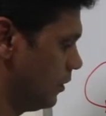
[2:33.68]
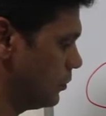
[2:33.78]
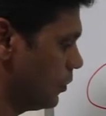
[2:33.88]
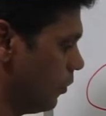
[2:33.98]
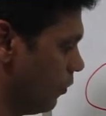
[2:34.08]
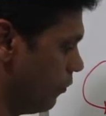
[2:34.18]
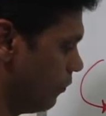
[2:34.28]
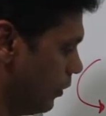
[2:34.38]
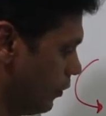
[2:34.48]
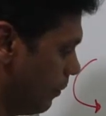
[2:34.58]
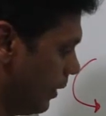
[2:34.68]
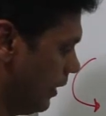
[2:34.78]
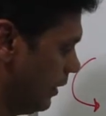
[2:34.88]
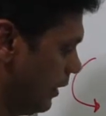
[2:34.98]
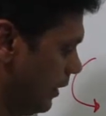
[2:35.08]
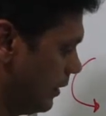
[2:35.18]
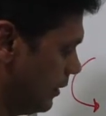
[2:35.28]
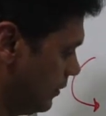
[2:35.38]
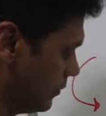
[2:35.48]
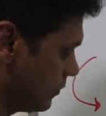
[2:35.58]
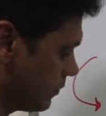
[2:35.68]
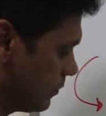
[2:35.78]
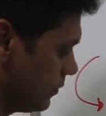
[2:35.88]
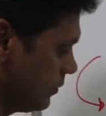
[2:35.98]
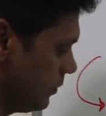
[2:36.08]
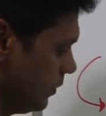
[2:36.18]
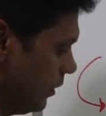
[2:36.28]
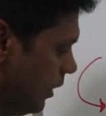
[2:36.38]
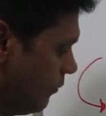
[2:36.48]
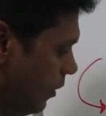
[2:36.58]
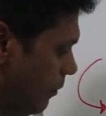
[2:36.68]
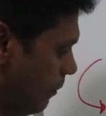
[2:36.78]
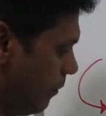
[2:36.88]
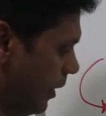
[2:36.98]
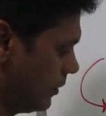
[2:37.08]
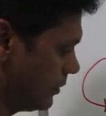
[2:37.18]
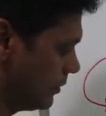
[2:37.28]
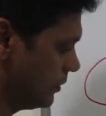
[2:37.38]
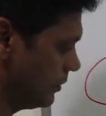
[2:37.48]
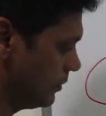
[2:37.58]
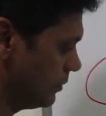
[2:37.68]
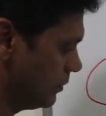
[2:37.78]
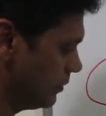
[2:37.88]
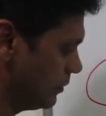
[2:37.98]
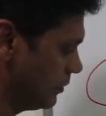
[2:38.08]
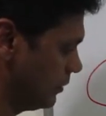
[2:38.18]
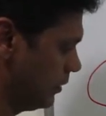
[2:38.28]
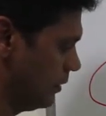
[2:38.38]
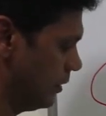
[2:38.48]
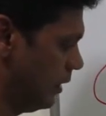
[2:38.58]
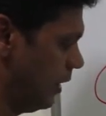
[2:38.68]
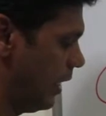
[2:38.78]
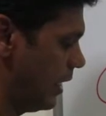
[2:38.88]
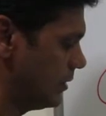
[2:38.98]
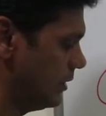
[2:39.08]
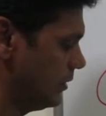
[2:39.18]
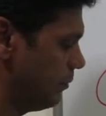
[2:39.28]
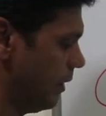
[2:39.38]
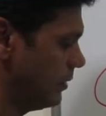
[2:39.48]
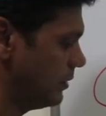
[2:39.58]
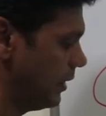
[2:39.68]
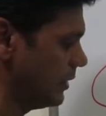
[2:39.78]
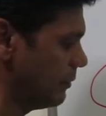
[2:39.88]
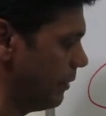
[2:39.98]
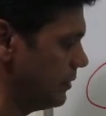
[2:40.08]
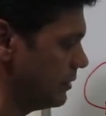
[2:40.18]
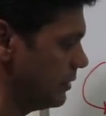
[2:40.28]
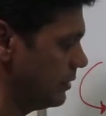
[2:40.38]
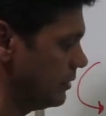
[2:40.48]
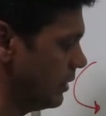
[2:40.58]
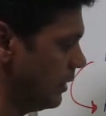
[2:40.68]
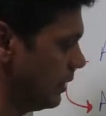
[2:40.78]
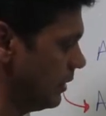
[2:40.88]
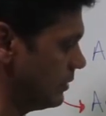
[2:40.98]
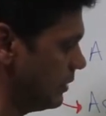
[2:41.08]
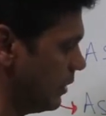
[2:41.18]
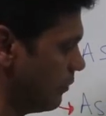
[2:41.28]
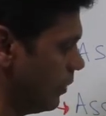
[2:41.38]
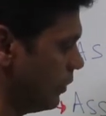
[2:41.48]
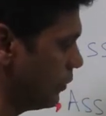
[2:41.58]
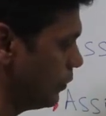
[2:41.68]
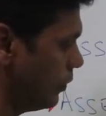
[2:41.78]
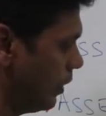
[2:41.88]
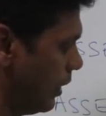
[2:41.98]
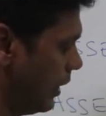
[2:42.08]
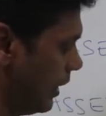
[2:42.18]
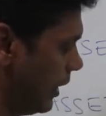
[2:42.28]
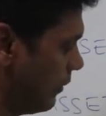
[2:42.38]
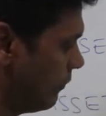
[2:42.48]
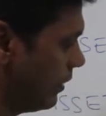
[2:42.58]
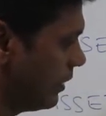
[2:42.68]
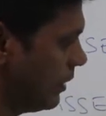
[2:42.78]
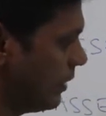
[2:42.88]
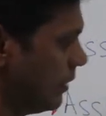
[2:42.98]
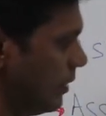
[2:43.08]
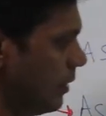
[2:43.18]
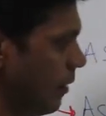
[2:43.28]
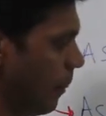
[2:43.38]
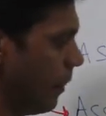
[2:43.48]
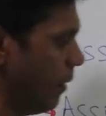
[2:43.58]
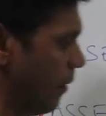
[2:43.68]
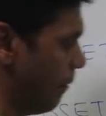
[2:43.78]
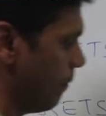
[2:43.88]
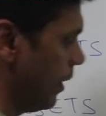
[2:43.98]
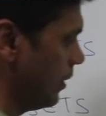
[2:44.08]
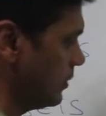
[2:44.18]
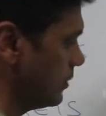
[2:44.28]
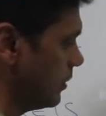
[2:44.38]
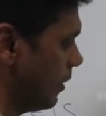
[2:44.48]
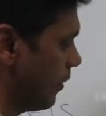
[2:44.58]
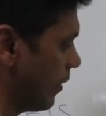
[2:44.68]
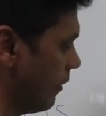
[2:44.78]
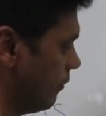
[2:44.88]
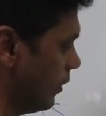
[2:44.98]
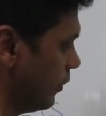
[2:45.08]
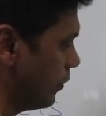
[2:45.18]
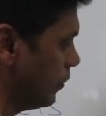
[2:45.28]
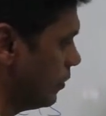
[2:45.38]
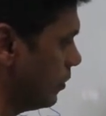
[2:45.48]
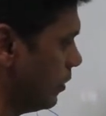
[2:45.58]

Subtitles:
So when you bring it here, it will be plus. Assets plus expenses is equal to equity plus revenue